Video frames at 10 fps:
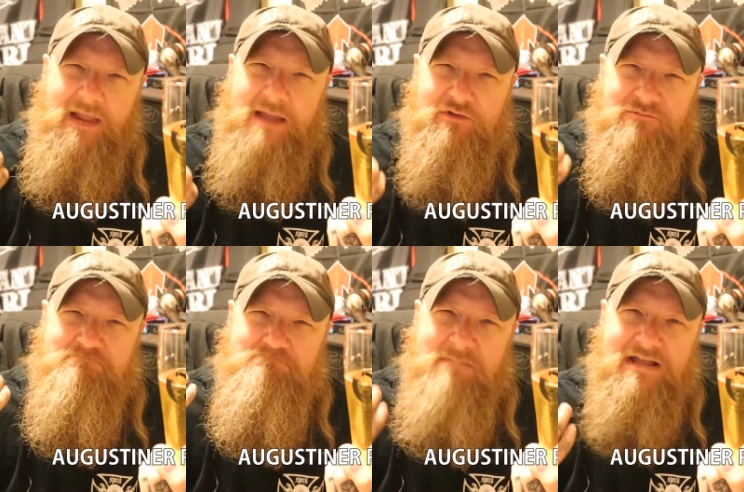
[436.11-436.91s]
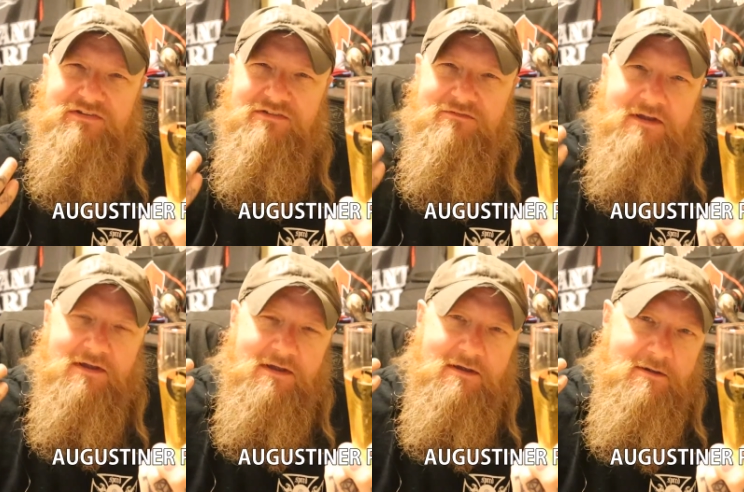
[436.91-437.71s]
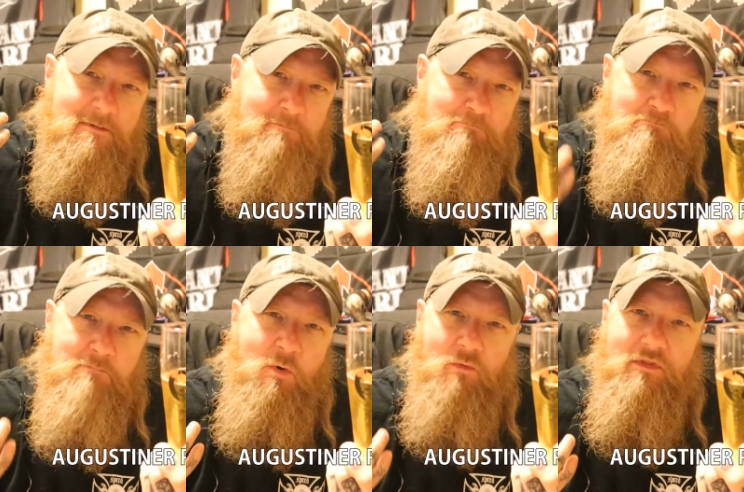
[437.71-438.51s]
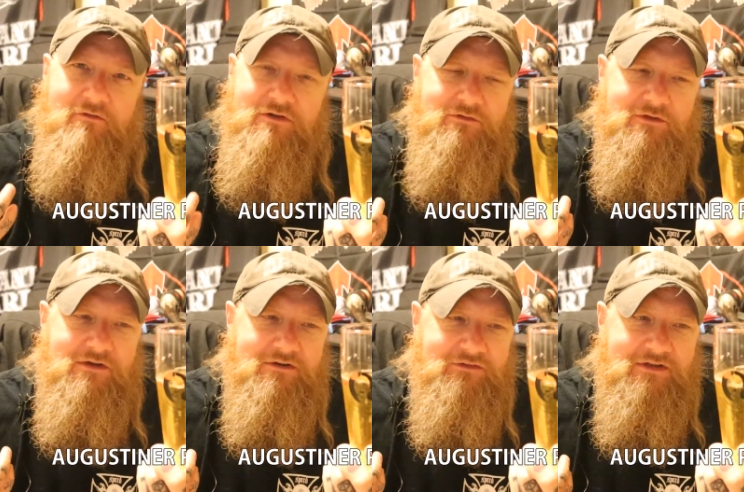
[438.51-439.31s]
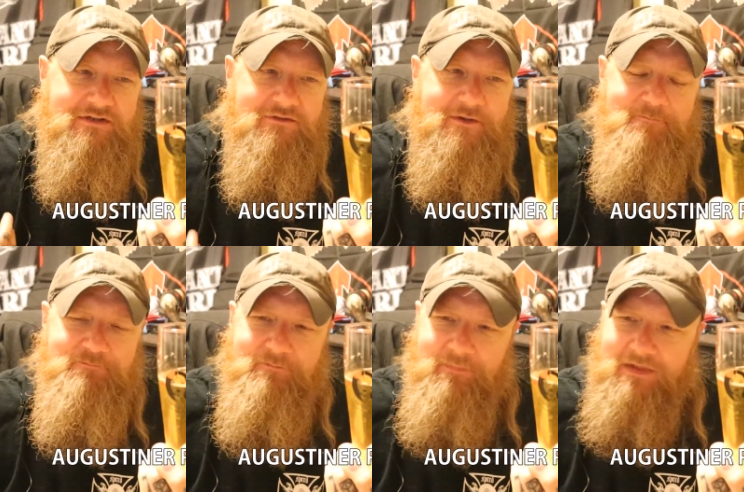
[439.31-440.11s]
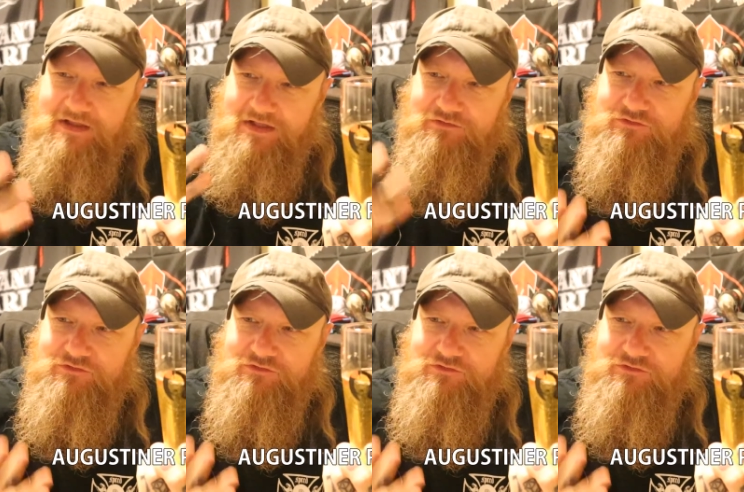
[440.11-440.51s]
how much massive malt there is on the arse end of it. It's